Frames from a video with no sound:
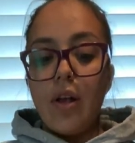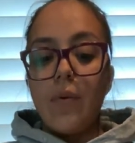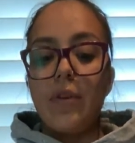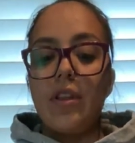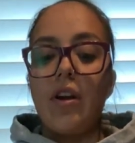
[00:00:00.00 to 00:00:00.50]

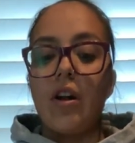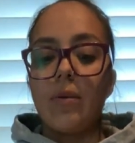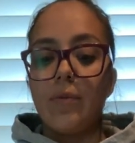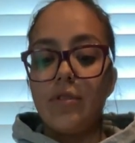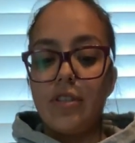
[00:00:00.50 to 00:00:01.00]
with an
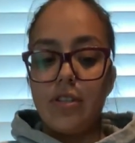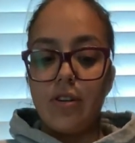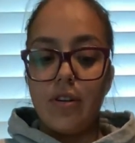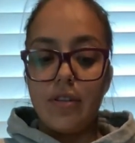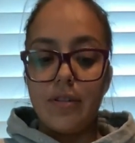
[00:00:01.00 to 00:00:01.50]
honorable
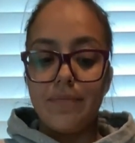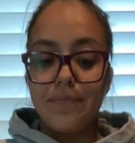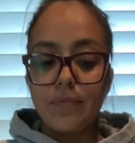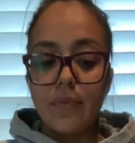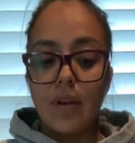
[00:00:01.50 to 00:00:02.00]
discharge.
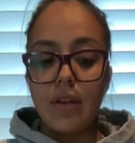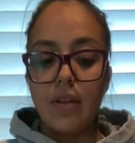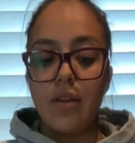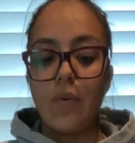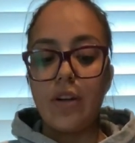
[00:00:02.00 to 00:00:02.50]

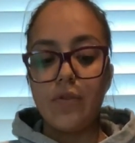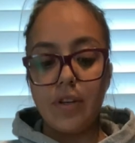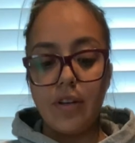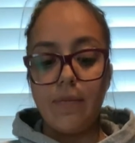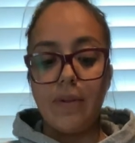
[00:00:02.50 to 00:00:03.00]
The
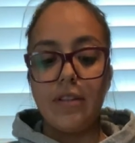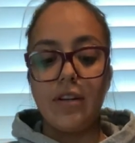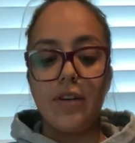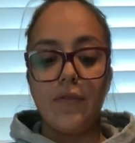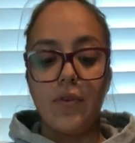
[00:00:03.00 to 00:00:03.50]
rendering of
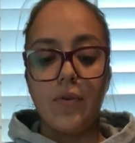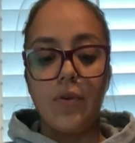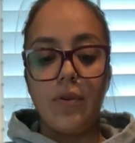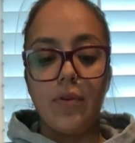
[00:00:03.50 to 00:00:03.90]
military funeral